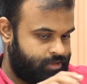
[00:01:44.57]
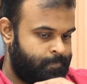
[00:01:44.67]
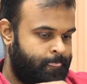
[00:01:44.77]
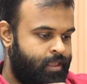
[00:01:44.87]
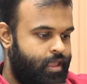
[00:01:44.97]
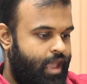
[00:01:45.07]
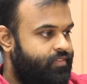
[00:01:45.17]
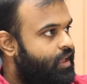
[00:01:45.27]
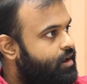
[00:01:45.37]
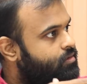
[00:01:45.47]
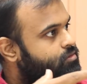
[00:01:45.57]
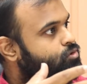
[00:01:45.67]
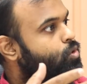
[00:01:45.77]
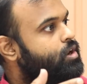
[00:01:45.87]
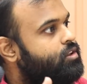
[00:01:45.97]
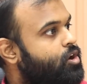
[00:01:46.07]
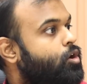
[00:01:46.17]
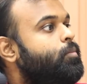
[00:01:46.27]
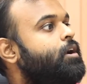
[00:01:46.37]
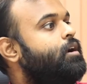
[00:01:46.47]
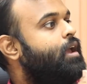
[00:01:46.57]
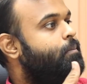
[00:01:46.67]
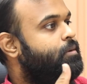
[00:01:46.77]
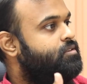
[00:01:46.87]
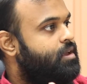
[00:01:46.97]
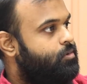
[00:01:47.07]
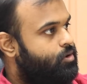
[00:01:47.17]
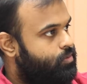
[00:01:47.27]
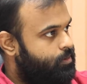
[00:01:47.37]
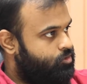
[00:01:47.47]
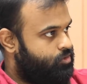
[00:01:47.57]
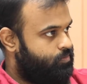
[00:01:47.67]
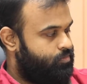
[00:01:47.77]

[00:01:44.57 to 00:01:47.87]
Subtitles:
And then slowly the automated campaigns came into the picture.